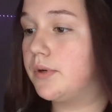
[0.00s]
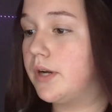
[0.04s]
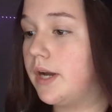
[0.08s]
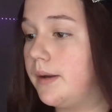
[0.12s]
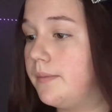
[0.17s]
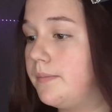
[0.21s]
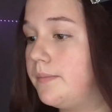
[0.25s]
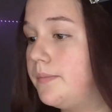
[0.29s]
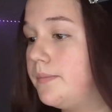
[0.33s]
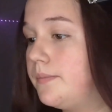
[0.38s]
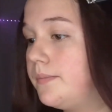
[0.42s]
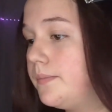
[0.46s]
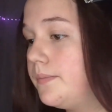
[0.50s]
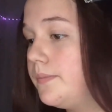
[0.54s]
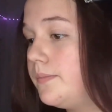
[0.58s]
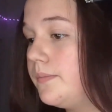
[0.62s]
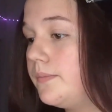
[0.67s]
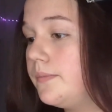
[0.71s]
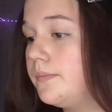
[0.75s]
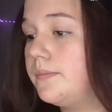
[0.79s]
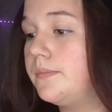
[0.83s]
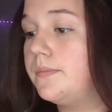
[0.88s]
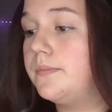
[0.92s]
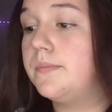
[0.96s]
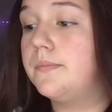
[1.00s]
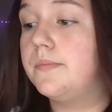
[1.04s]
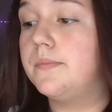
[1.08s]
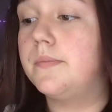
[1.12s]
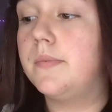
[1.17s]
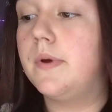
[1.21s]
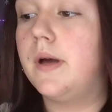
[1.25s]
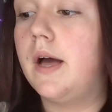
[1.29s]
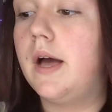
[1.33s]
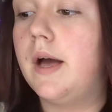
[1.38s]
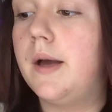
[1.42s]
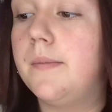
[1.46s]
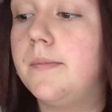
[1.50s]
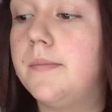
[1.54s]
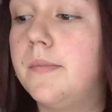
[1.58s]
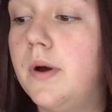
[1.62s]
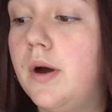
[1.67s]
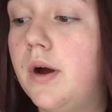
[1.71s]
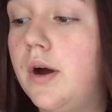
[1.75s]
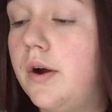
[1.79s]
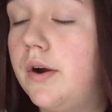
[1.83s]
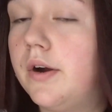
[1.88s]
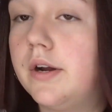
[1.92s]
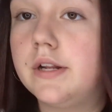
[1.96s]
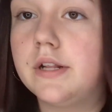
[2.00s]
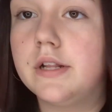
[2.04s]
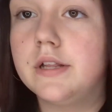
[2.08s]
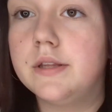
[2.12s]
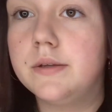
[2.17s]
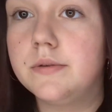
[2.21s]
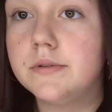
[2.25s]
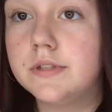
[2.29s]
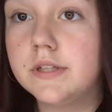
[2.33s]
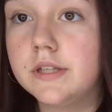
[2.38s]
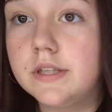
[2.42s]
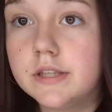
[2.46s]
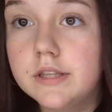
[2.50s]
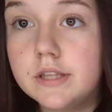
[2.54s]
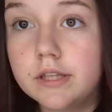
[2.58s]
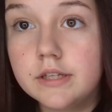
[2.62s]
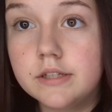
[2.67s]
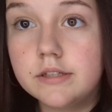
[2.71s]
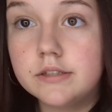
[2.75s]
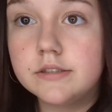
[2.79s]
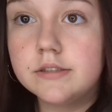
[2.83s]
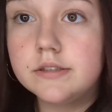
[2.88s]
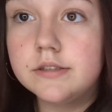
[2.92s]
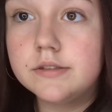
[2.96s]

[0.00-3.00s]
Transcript: prep. I'm already losing things.